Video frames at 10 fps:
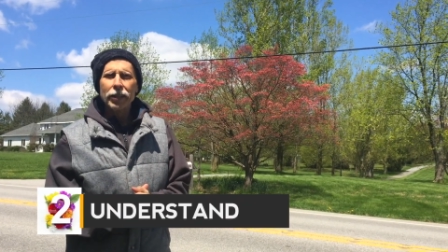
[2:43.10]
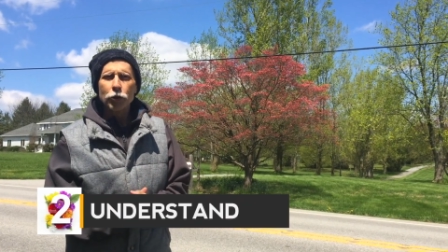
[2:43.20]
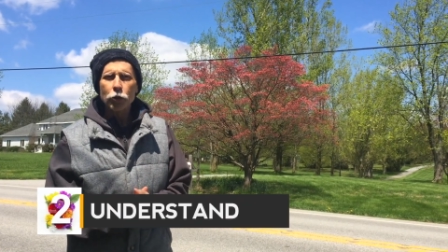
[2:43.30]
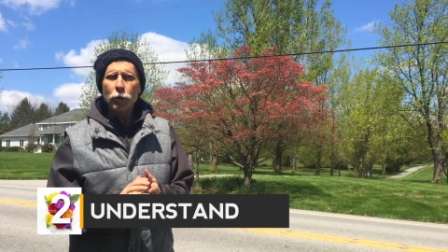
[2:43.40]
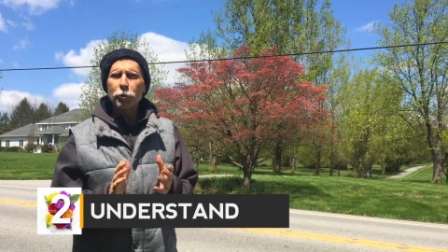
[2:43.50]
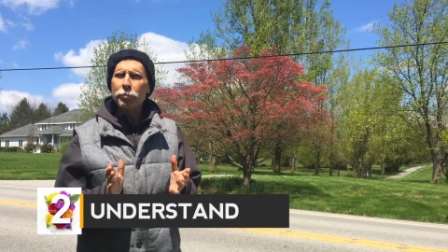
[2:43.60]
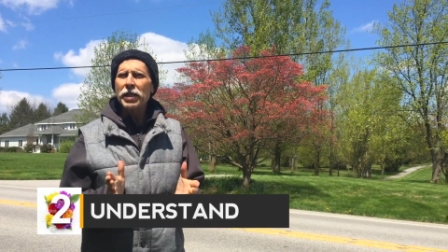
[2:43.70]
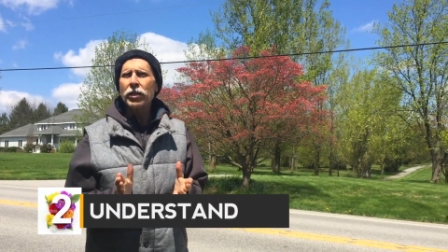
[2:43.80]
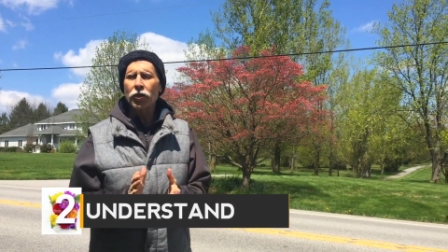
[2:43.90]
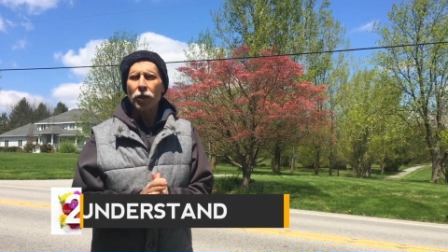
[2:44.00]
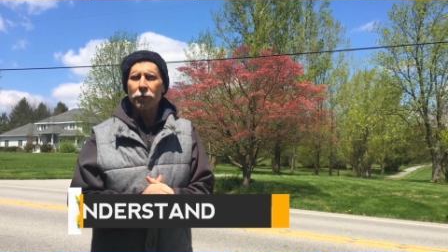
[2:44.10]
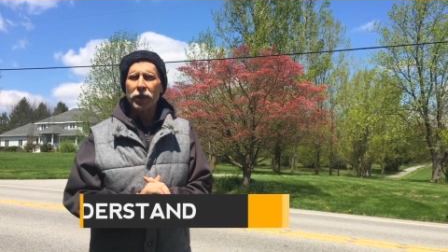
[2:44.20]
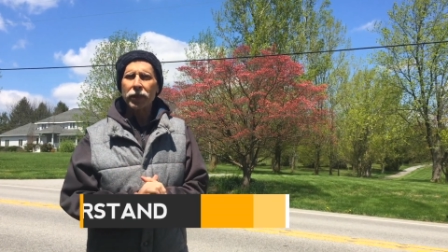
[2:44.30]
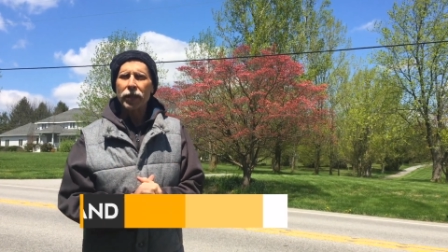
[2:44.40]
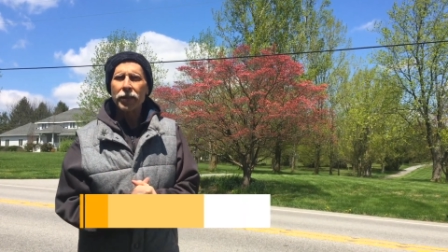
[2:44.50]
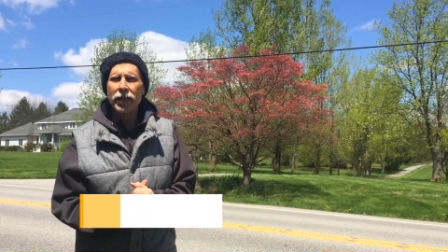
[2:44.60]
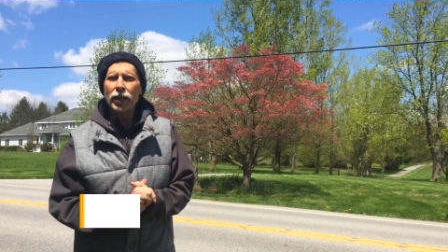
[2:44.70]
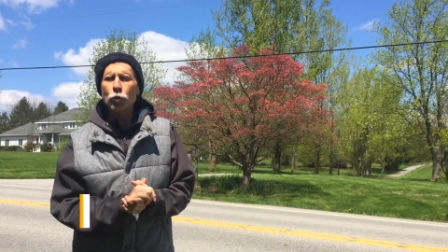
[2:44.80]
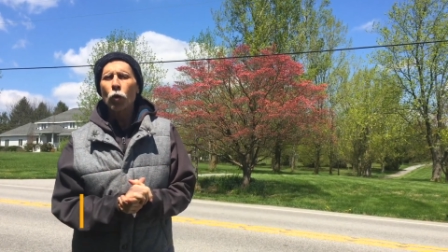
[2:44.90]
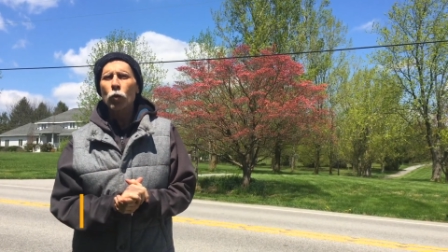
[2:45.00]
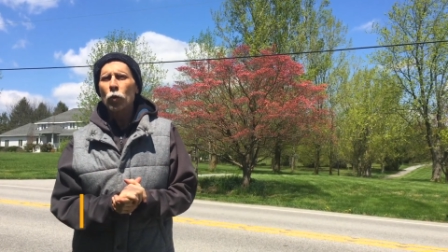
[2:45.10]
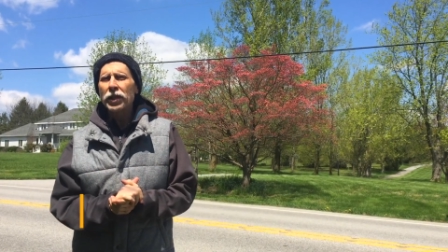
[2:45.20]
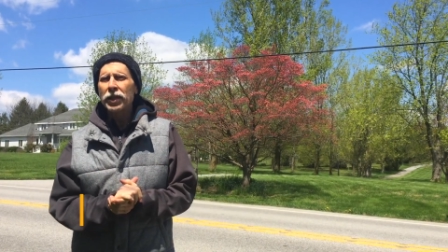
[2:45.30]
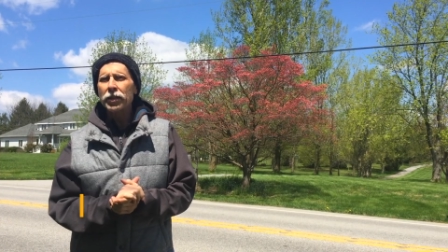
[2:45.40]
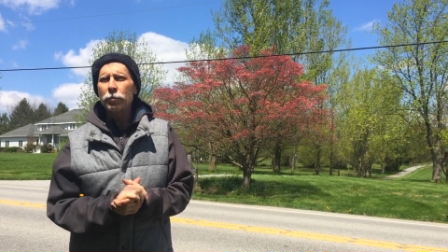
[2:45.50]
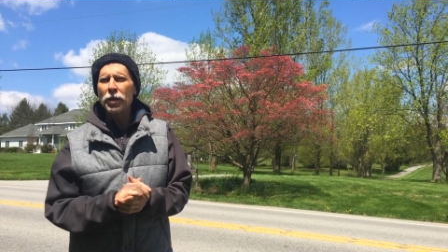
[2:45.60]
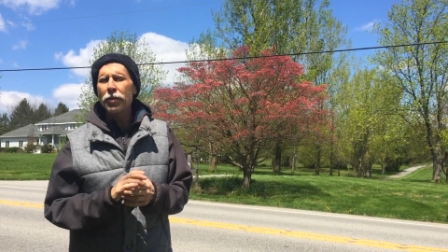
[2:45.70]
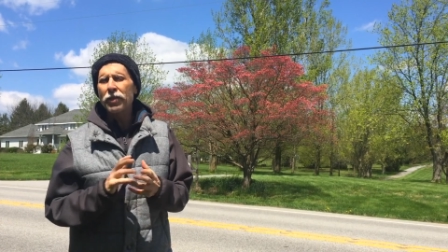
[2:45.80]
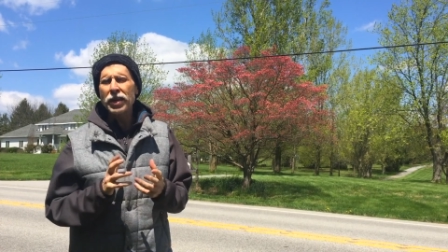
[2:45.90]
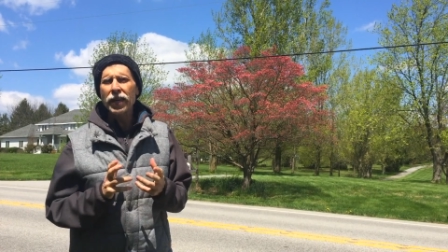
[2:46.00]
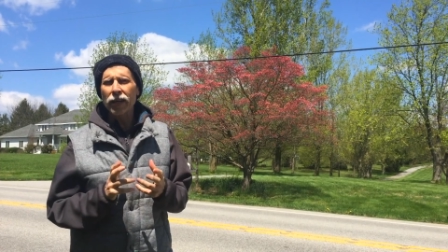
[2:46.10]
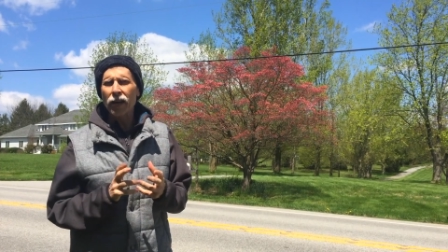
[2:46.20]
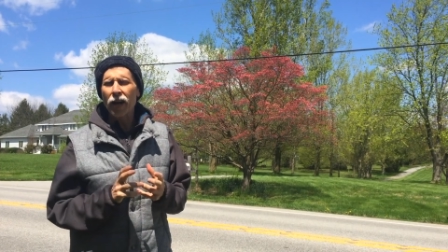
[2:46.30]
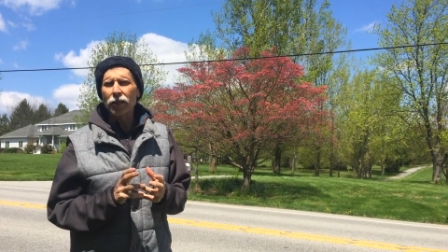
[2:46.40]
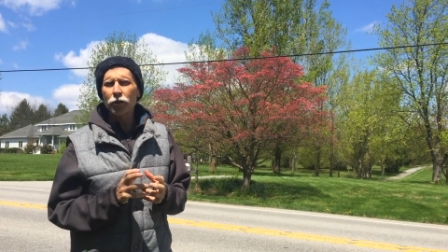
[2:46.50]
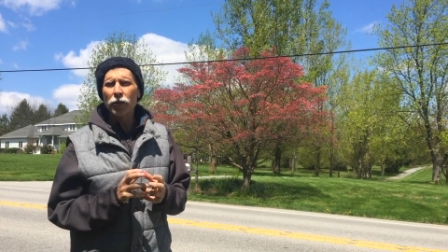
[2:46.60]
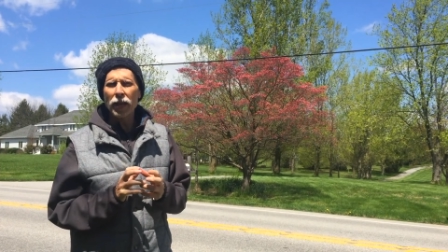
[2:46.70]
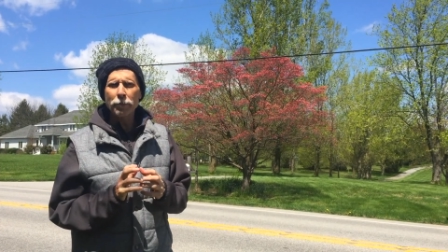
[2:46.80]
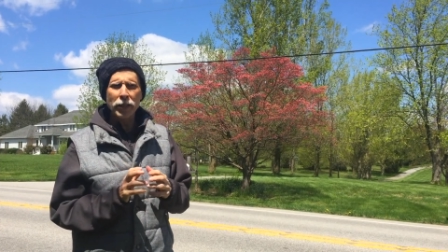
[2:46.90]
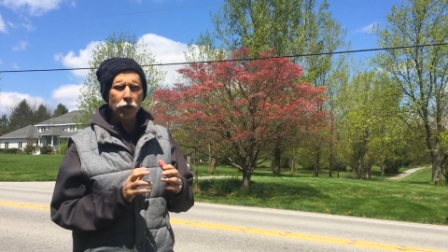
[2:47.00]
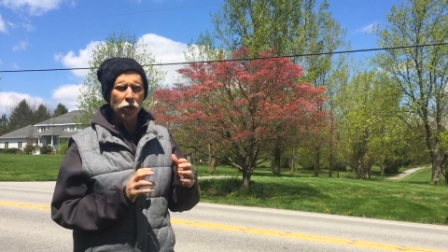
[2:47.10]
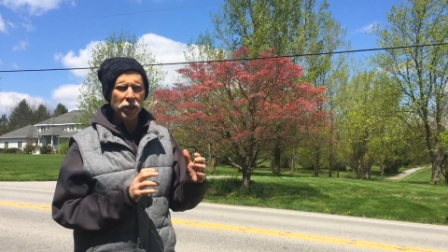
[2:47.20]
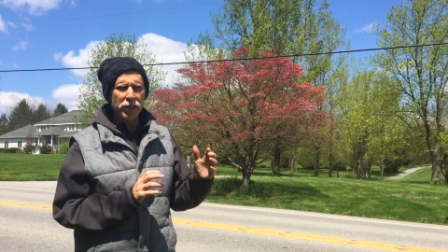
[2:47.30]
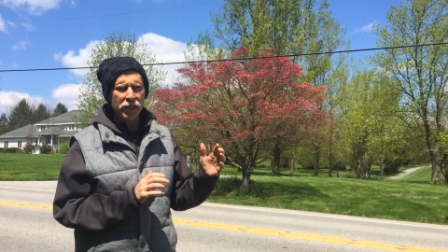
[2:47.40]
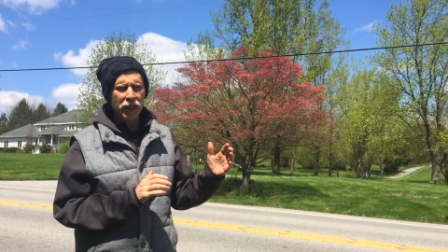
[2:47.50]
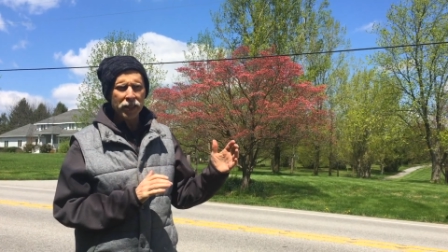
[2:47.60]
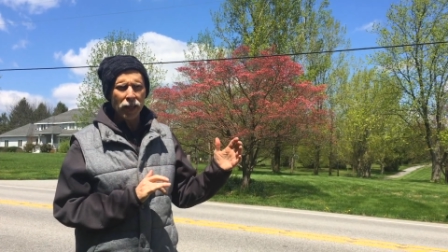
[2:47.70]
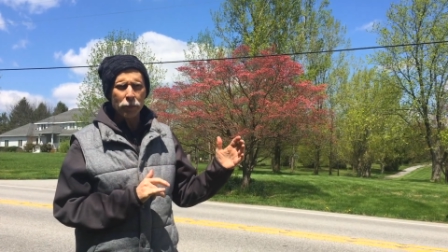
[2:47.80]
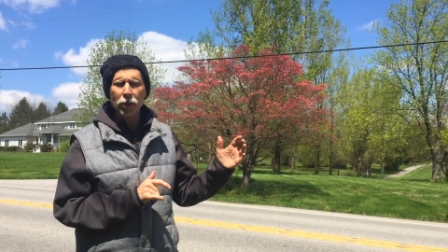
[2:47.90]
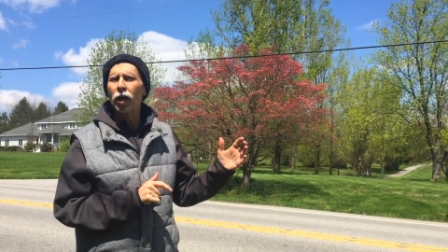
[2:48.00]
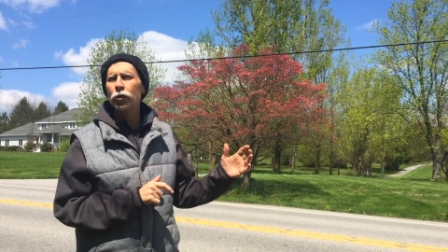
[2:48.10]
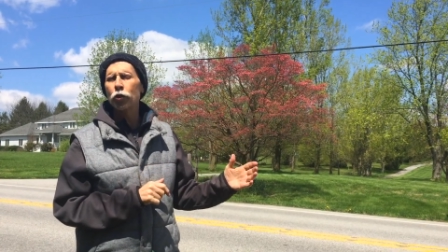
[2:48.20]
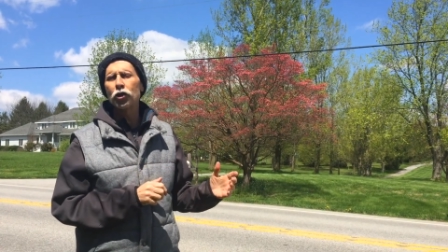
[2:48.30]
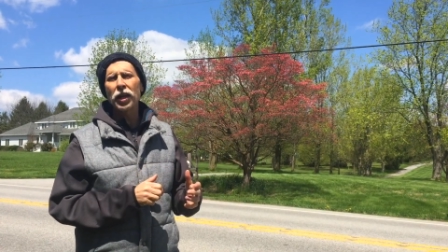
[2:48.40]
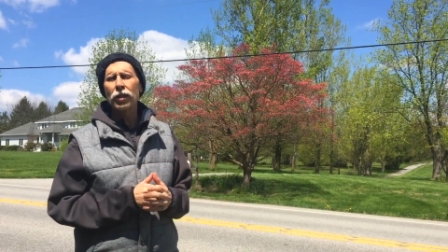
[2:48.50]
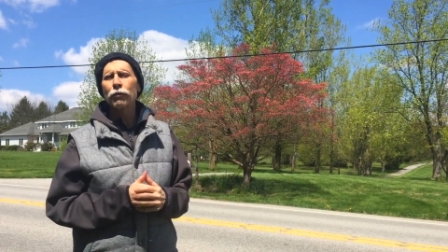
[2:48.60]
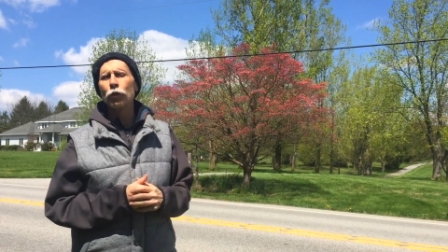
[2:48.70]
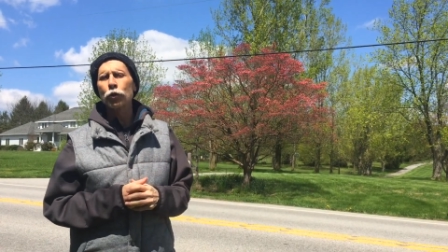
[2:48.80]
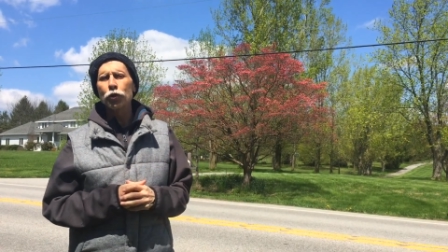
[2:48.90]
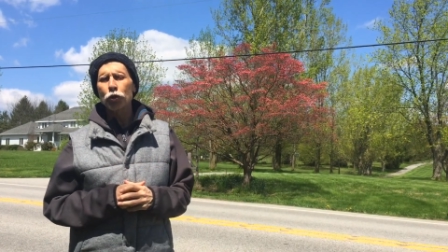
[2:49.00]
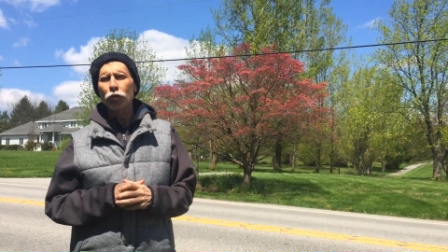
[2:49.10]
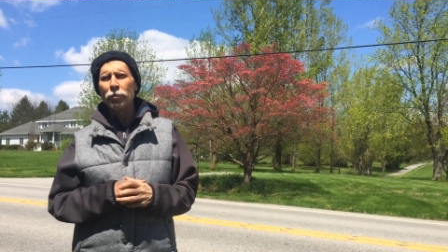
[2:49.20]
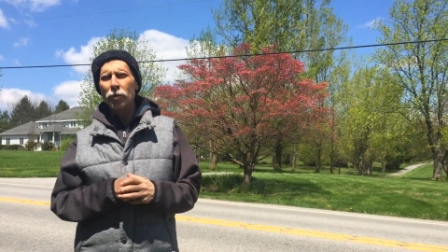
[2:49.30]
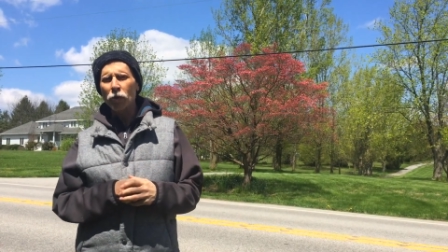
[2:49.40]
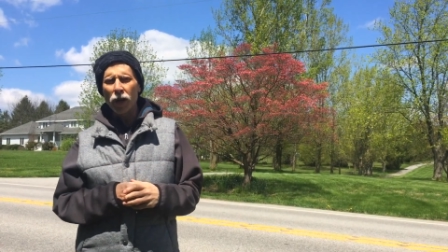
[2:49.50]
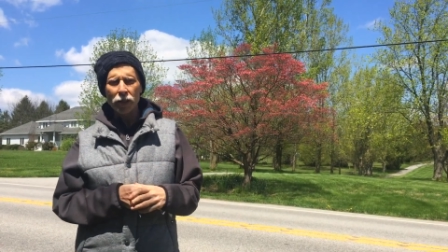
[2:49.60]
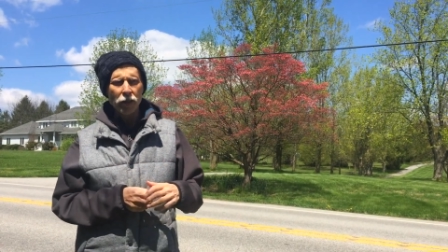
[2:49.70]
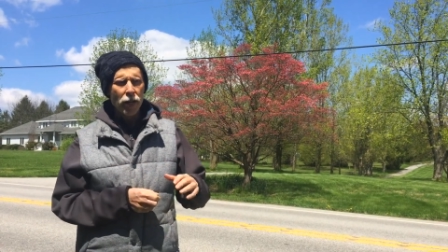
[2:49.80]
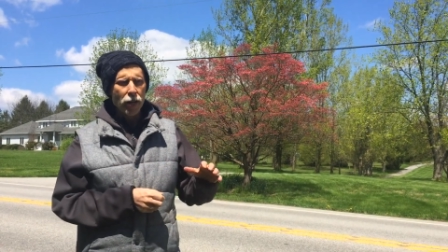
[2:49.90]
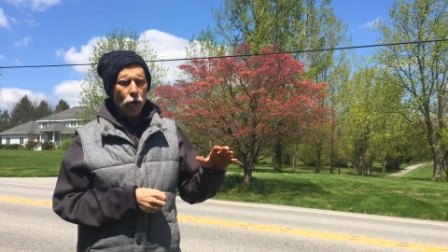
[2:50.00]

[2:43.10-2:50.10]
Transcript: Scripture means something, and that's what we need to be thinking on. So that means you need to take time to understand the verse that you've memorized.